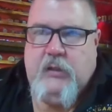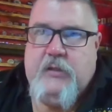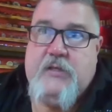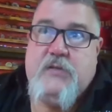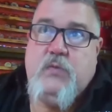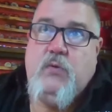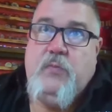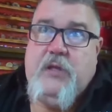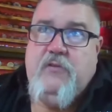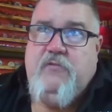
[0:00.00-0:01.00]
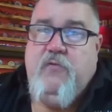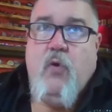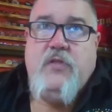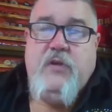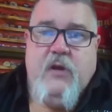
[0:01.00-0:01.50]
This will be the
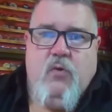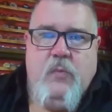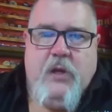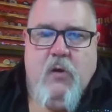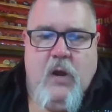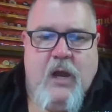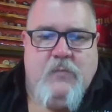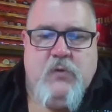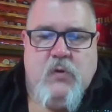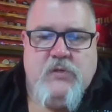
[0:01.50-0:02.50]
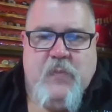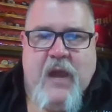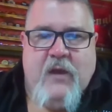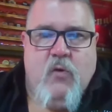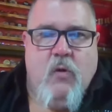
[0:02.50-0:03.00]
fourth year we'll be going up towards
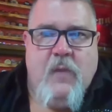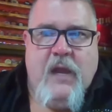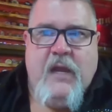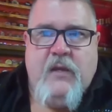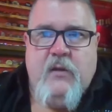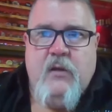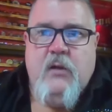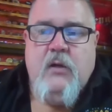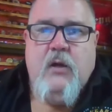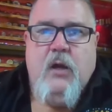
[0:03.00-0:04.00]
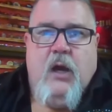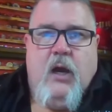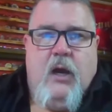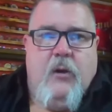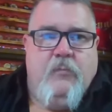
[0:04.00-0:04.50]
Bangor, Maine,
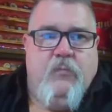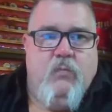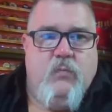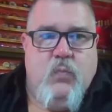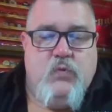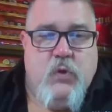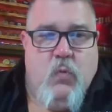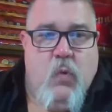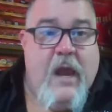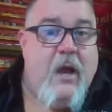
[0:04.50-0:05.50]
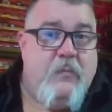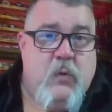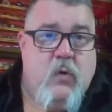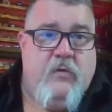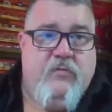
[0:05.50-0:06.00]
um, so way up
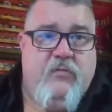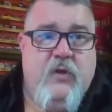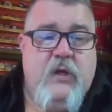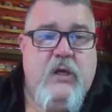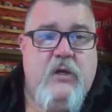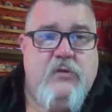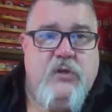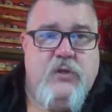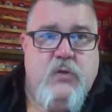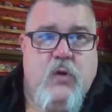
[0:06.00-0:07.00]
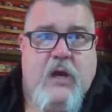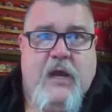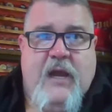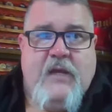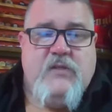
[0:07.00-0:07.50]
north to do a
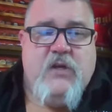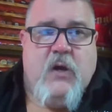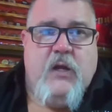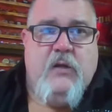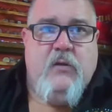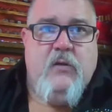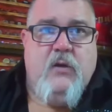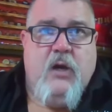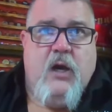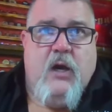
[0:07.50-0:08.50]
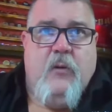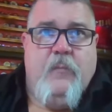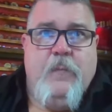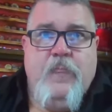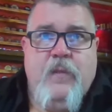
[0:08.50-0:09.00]
hands on.
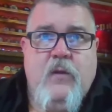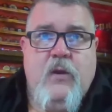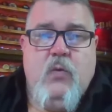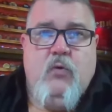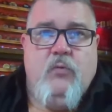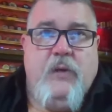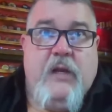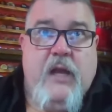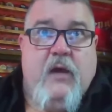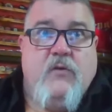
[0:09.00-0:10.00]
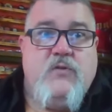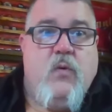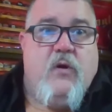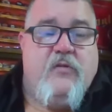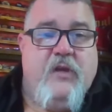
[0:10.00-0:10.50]
Um, we'll be in
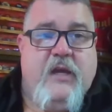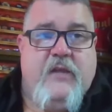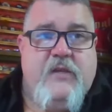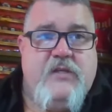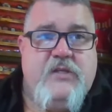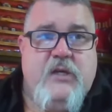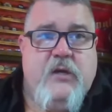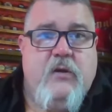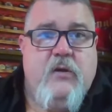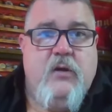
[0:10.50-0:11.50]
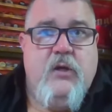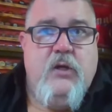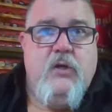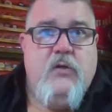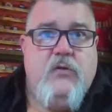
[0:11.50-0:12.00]
Ellsworth again this year
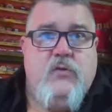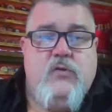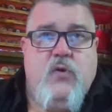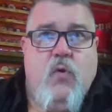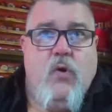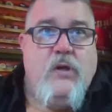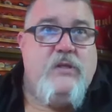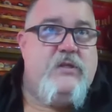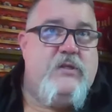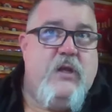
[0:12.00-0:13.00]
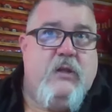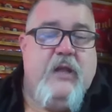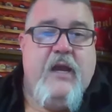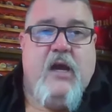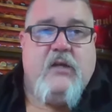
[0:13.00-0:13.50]
towards you know
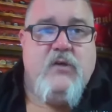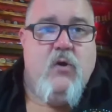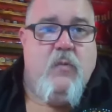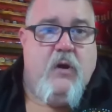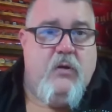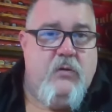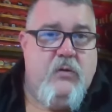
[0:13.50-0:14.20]
late October,